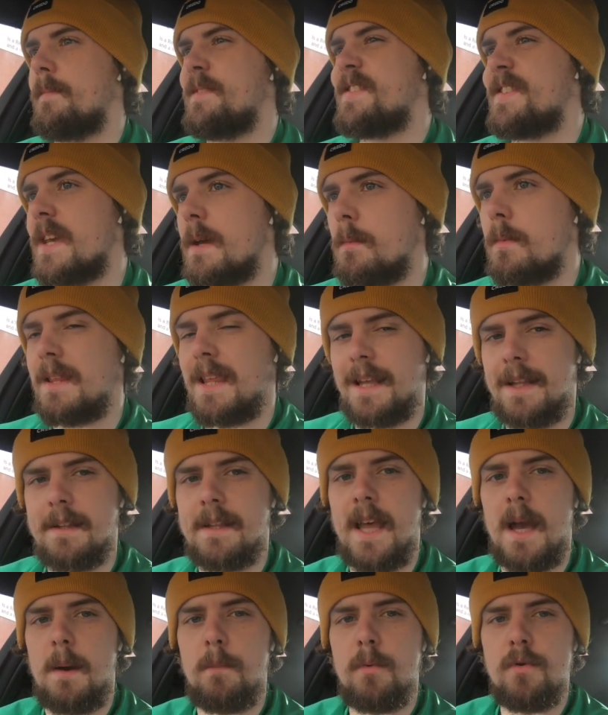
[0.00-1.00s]
Same with like the
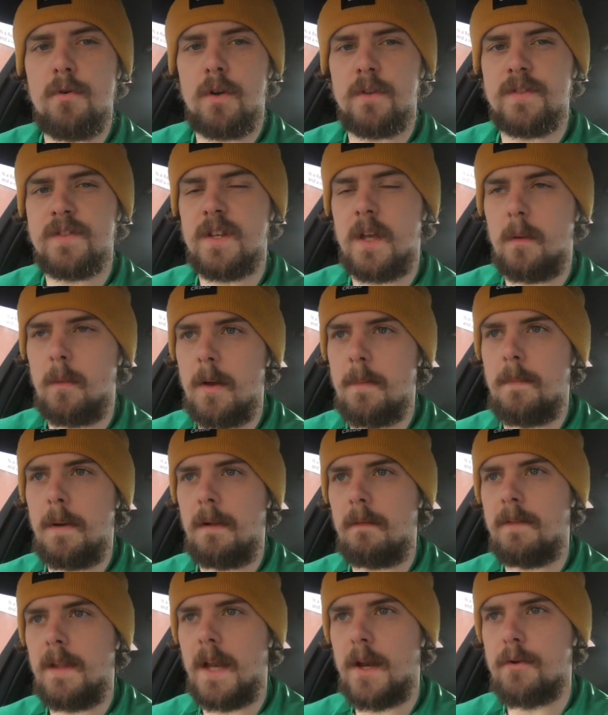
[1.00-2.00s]
tempo runs, it's all about
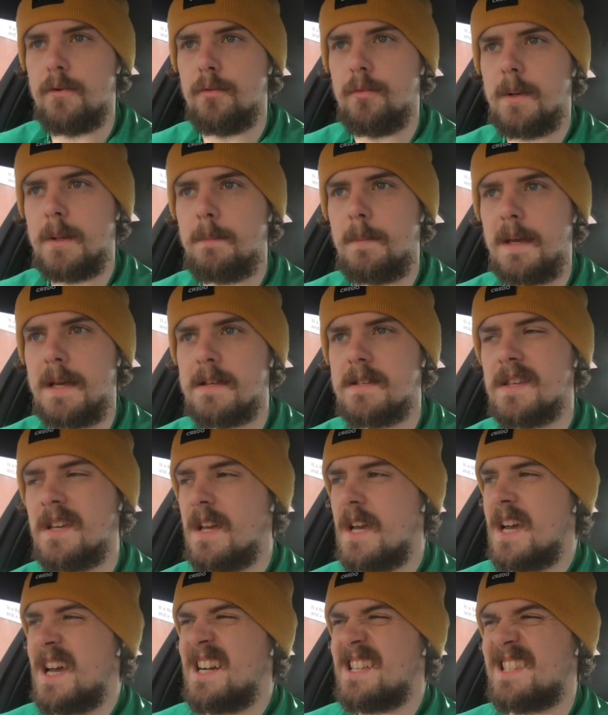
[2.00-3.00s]
building that aerobic base.
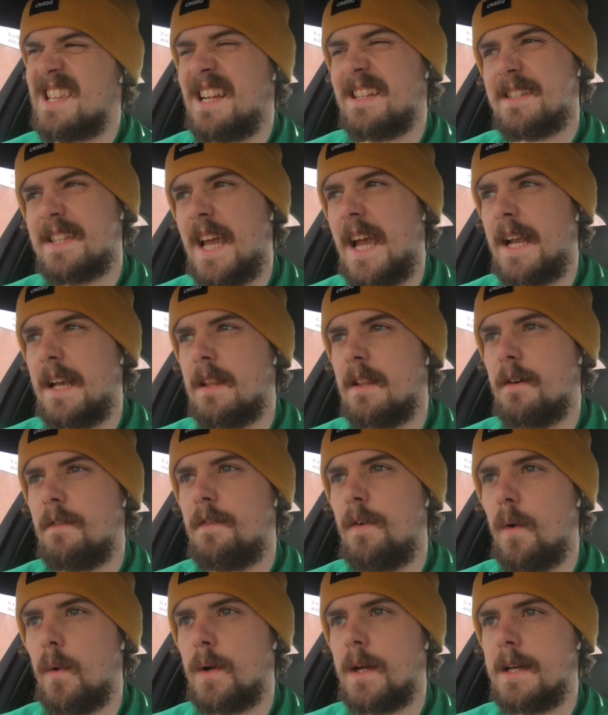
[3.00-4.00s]
So that's kind of the
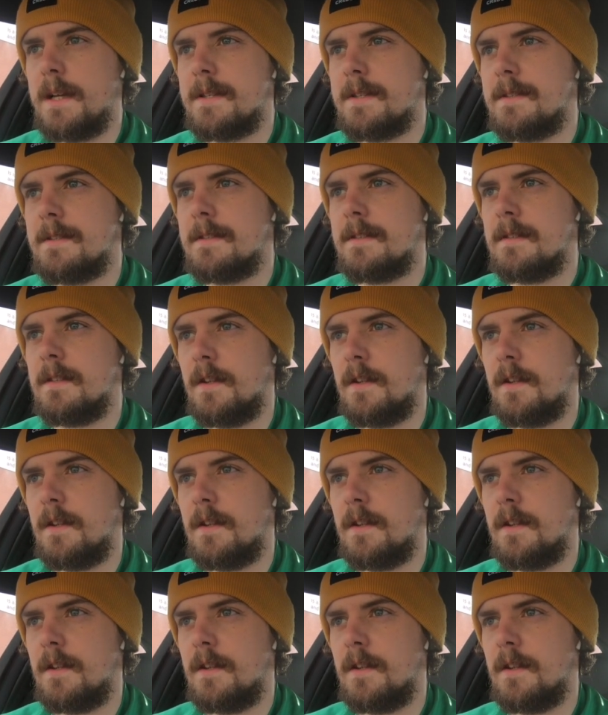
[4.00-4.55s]
focus